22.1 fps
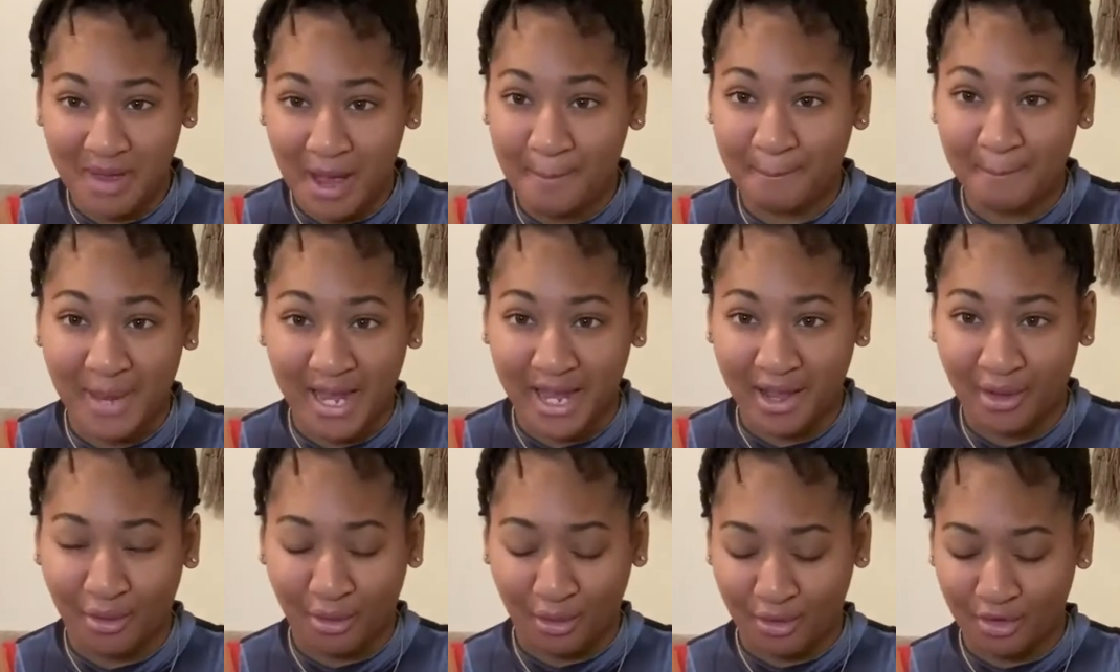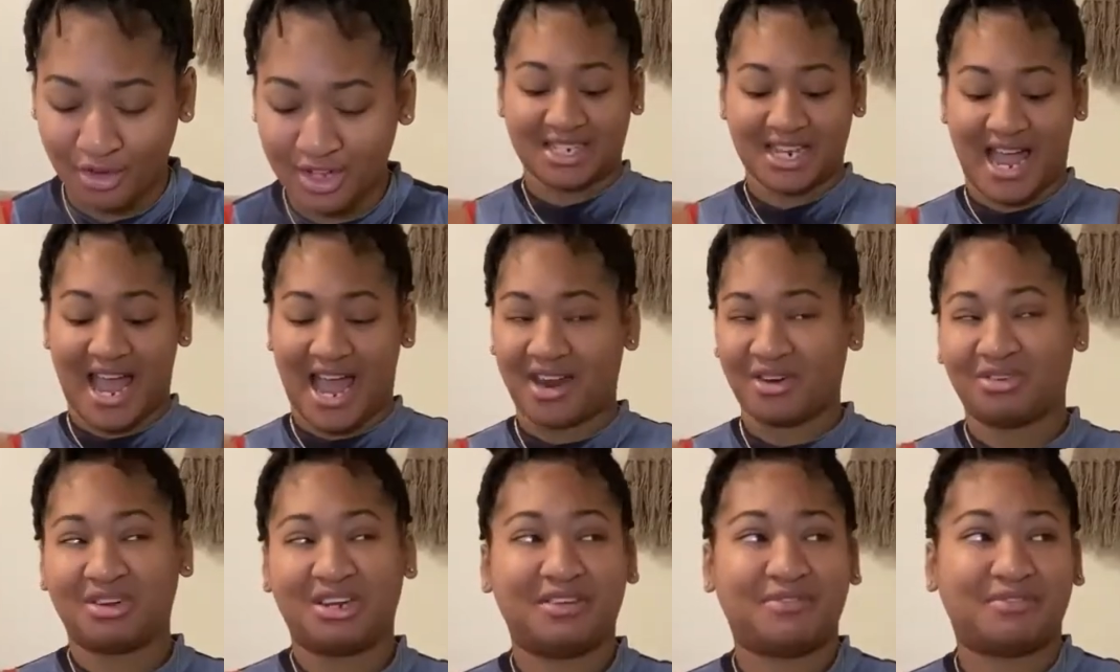male. I
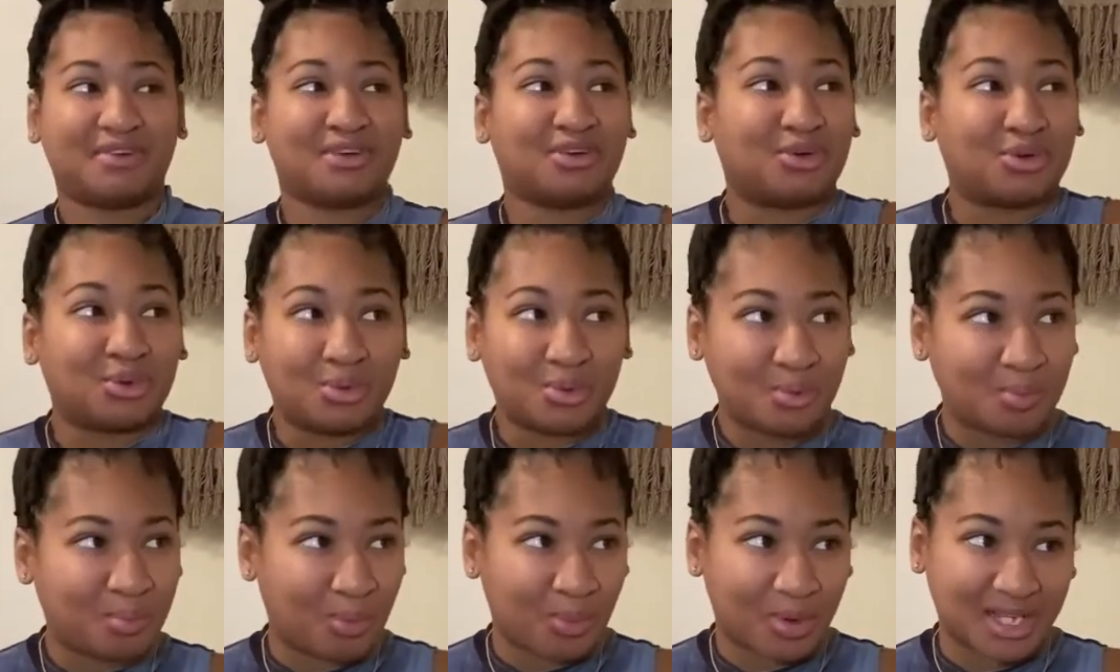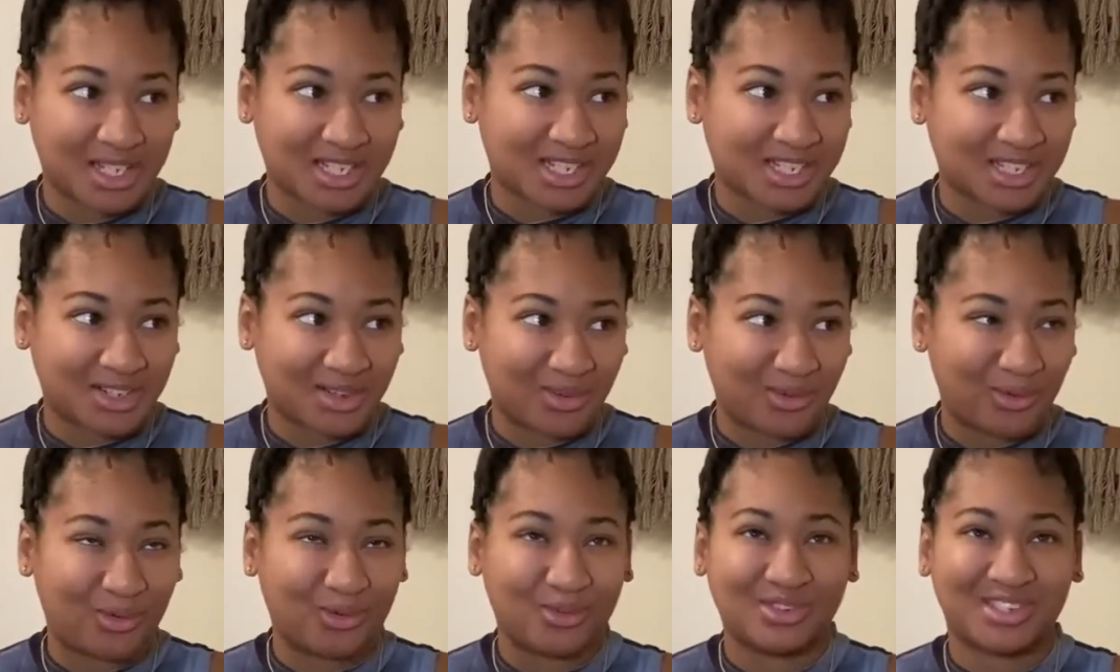don't even do boy
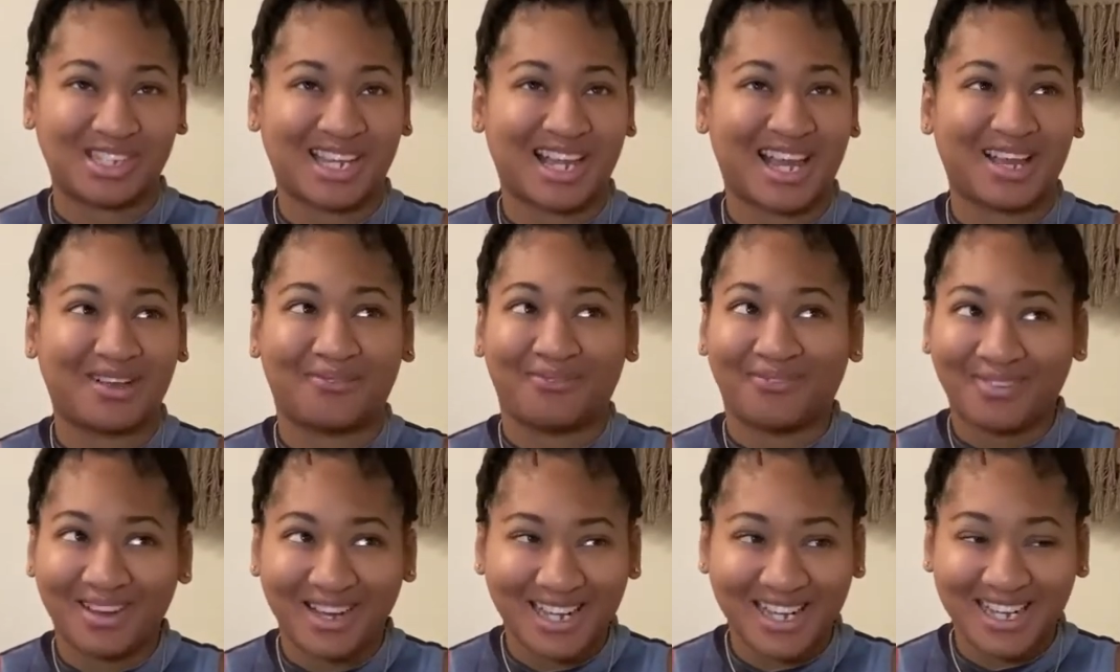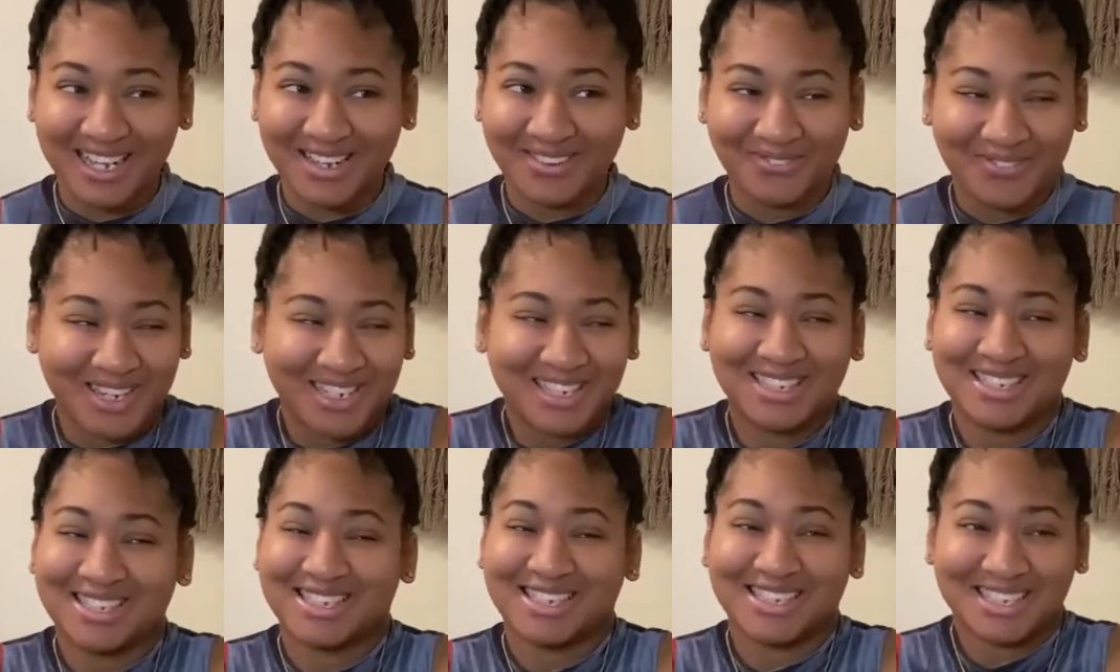clothes. Like, what? Where
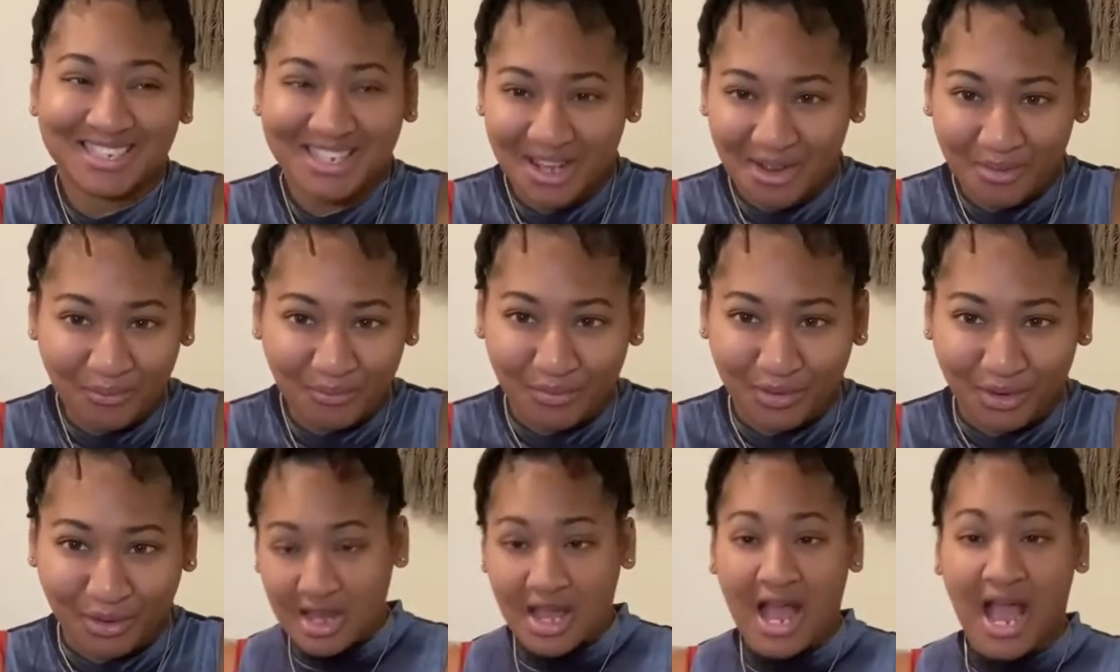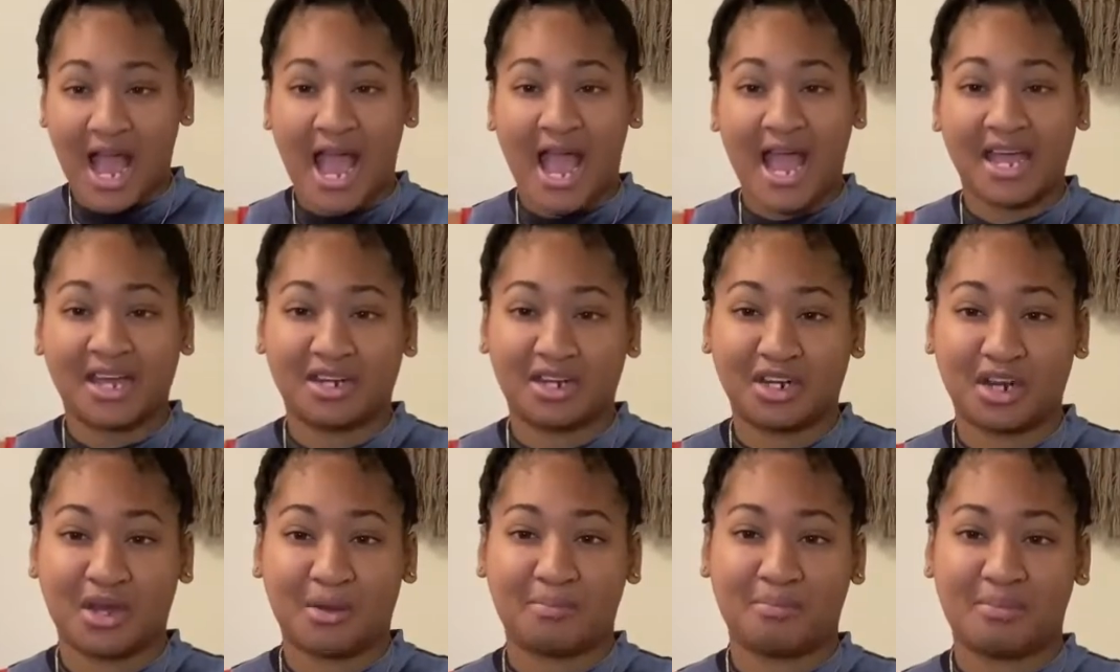did this come from? I
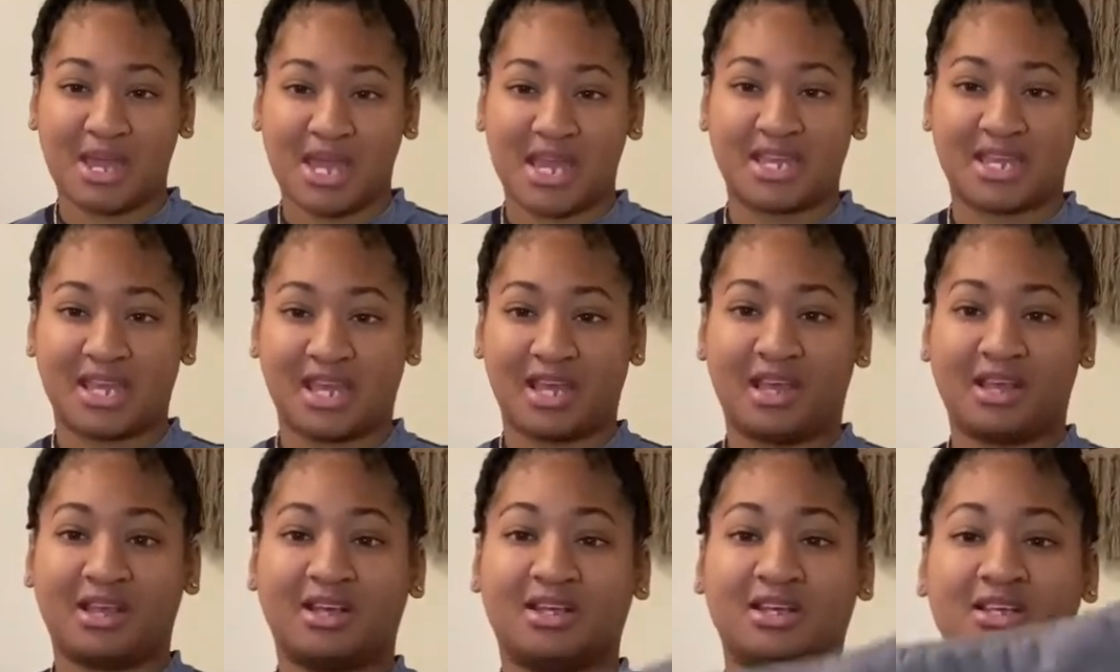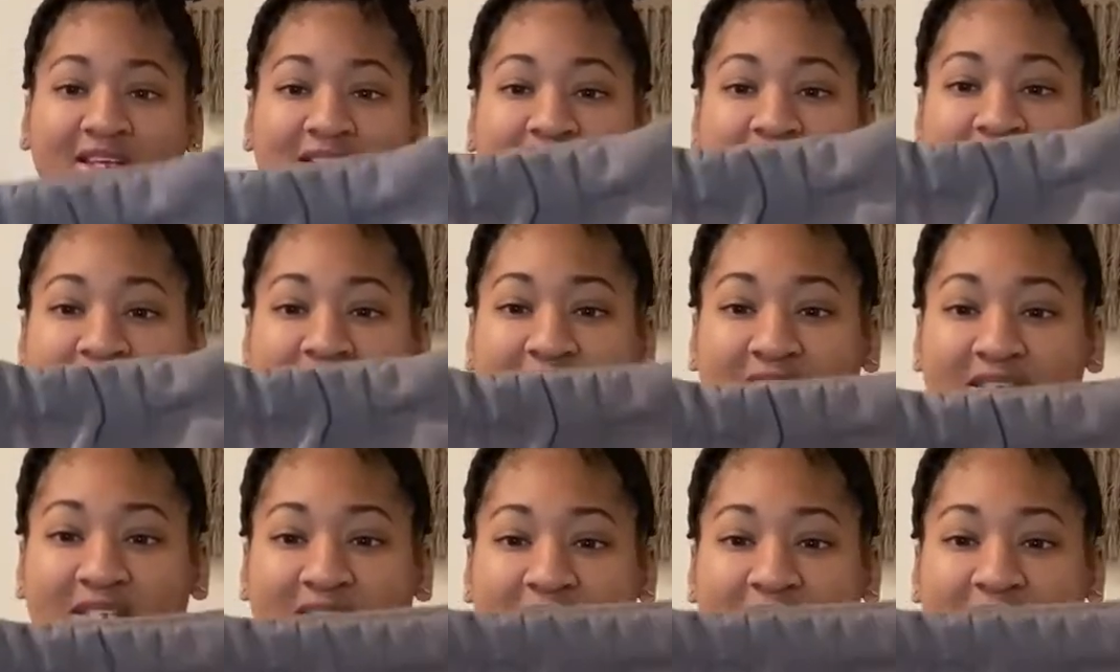ended up making these